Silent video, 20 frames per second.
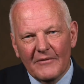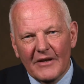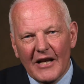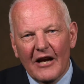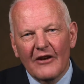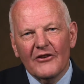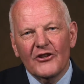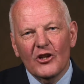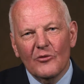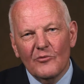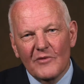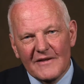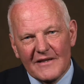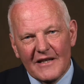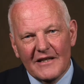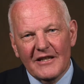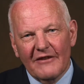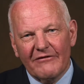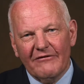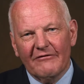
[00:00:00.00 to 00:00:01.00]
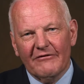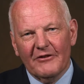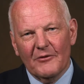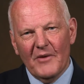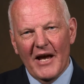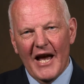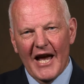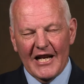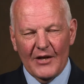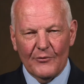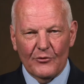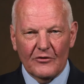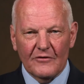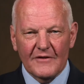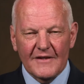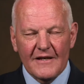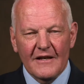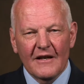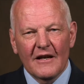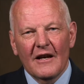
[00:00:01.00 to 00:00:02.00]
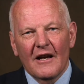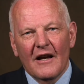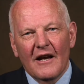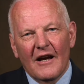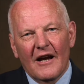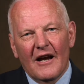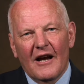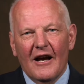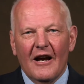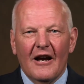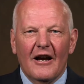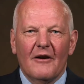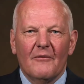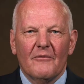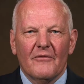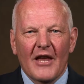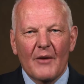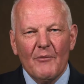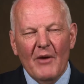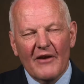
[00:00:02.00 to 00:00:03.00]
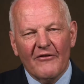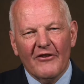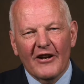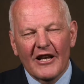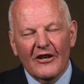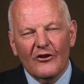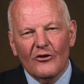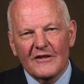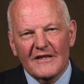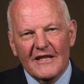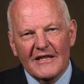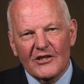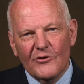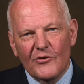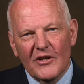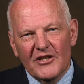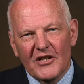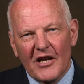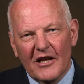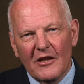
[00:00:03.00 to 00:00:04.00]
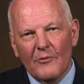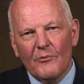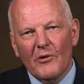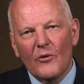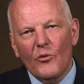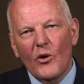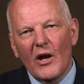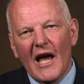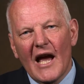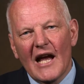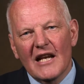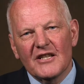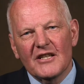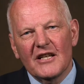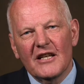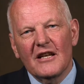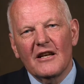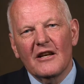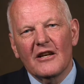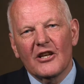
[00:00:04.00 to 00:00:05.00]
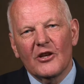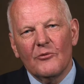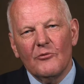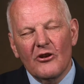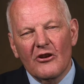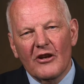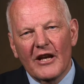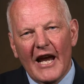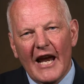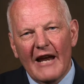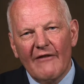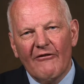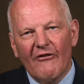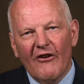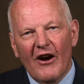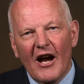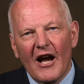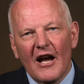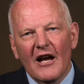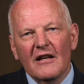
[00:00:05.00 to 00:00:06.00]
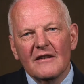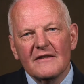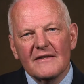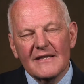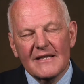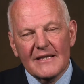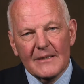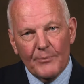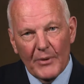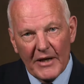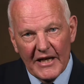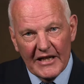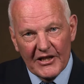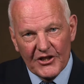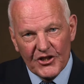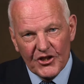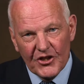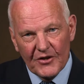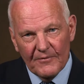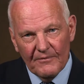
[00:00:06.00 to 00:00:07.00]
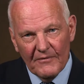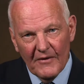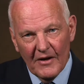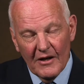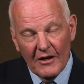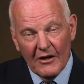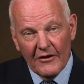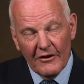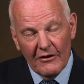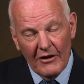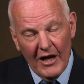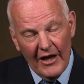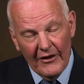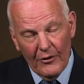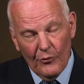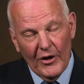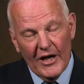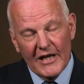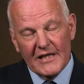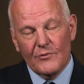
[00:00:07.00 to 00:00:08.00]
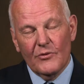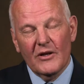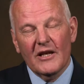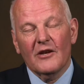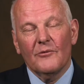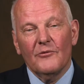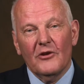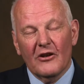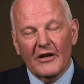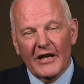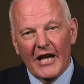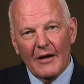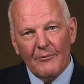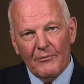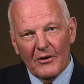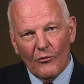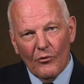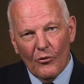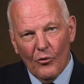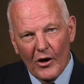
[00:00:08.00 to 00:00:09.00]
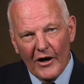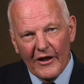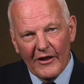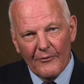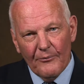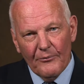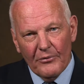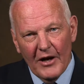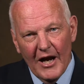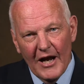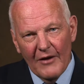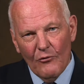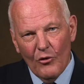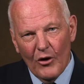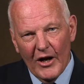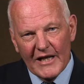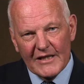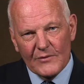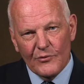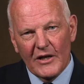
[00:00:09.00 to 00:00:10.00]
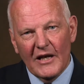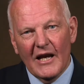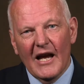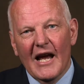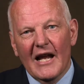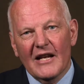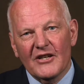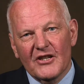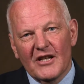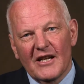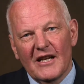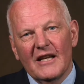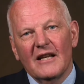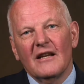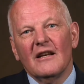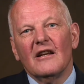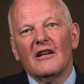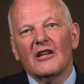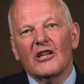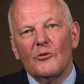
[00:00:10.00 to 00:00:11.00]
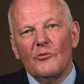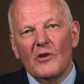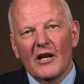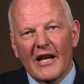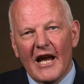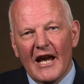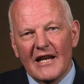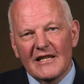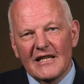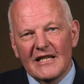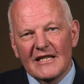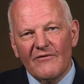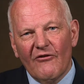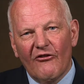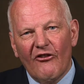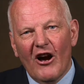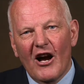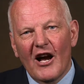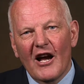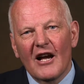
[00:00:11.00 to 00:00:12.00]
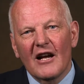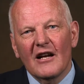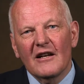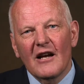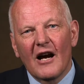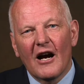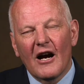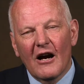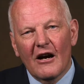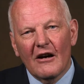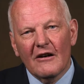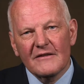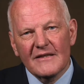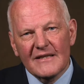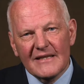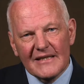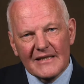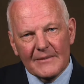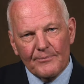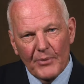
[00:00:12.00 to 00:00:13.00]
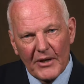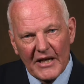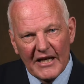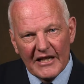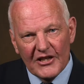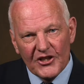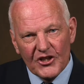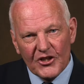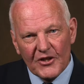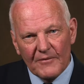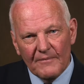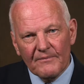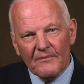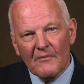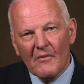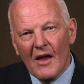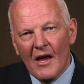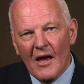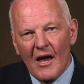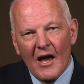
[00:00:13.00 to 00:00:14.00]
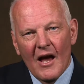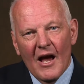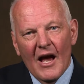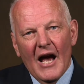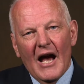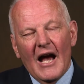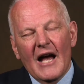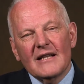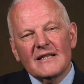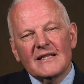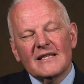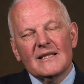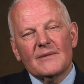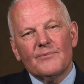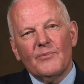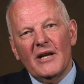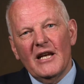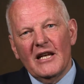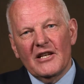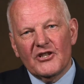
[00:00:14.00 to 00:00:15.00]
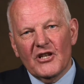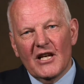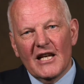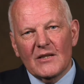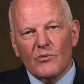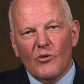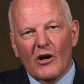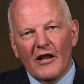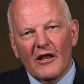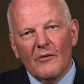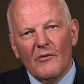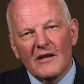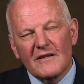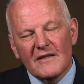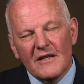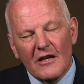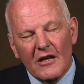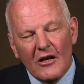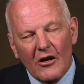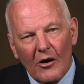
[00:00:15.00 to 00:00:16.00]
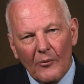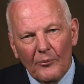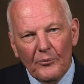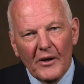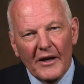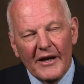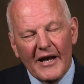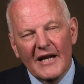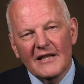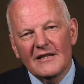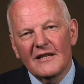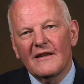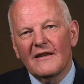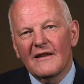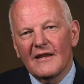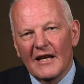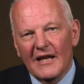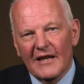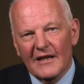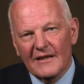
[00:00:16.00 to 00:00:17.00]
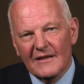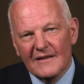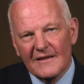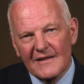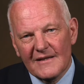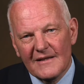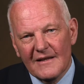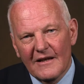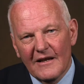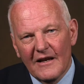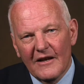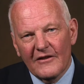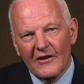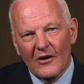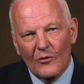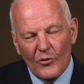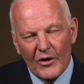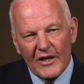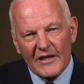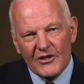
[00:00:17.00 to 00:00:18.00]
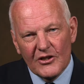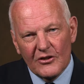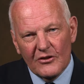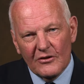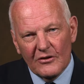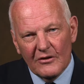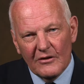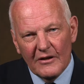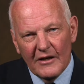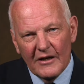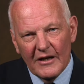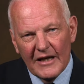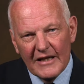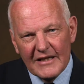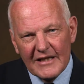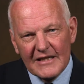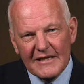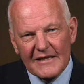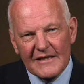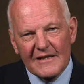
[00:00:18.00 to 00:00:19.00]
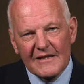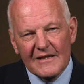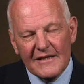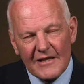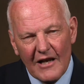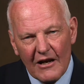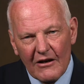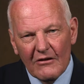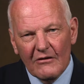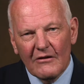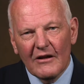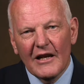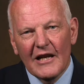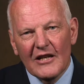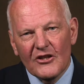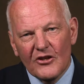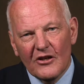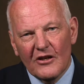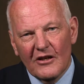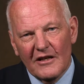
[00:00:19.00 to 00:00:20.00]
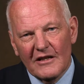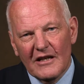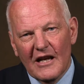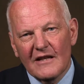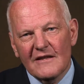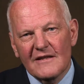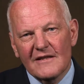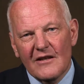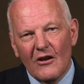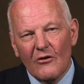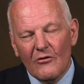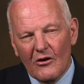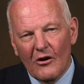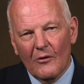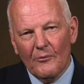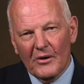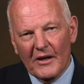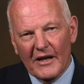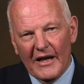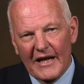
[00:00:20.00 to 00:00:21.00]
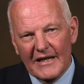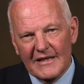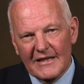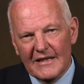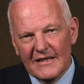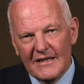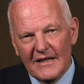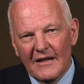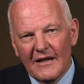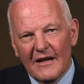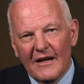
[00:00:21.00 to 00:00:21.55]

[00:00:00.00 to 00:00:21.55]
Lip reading: Now, humans are different from animals. They make funny noises to each other, but we actually communicate via speech. There are other ways we communicate, but one of the prime ways we actually communicate is via our speech. And speech is one of the most complicated things that we do. It is so intricate and so complicated.